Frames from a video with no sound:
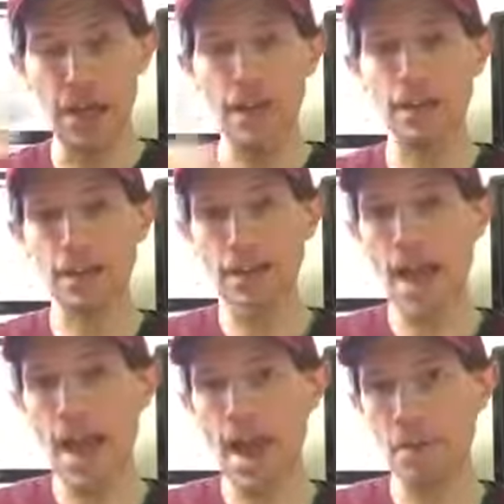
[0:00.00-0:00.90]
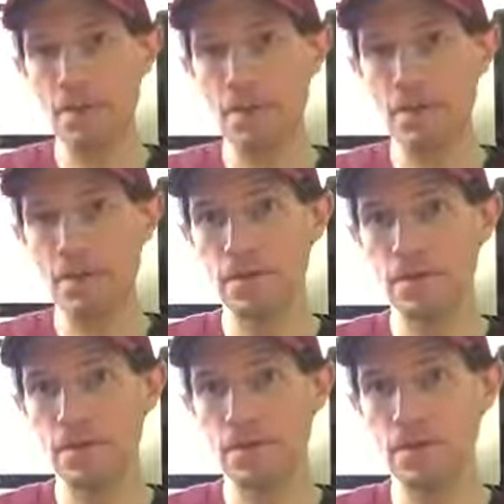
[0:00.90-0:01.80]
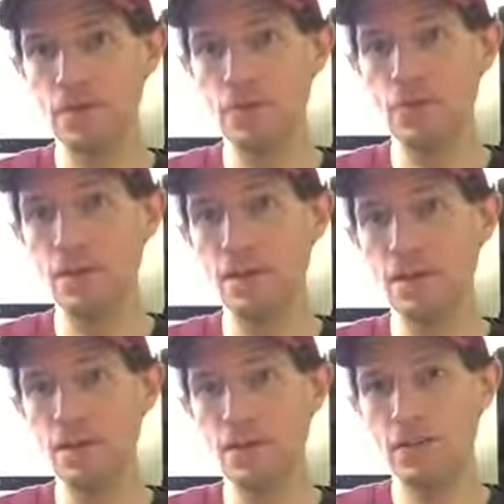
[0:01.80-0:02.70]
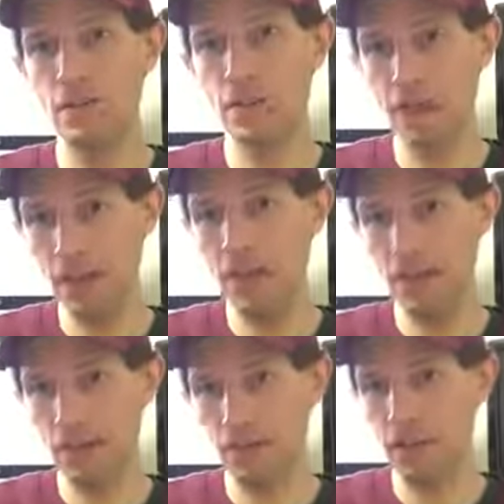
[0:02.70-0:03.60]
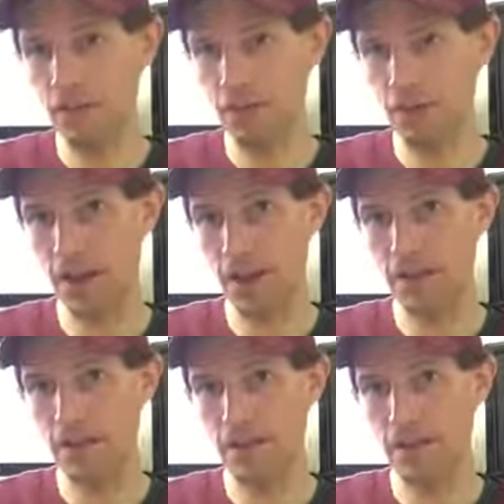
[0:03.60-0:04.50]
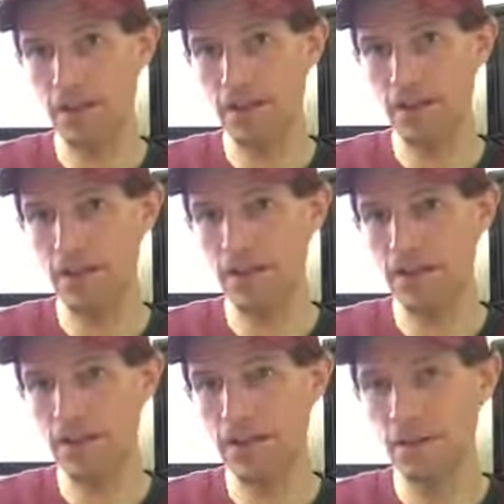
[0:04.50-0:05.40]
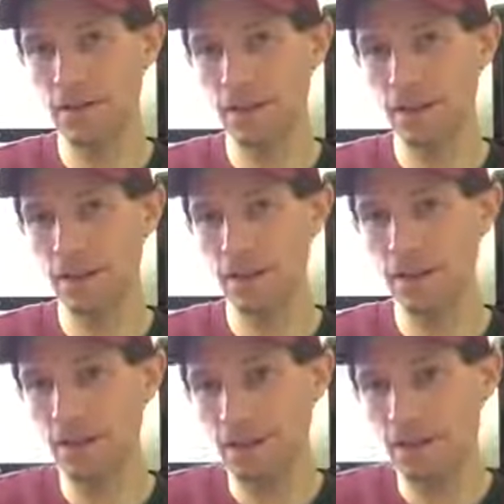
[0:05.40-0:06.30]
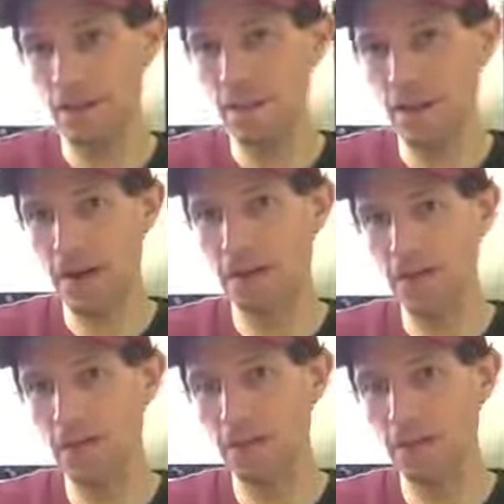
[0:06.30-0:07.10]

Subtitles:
in the lab, you can select for that and keep on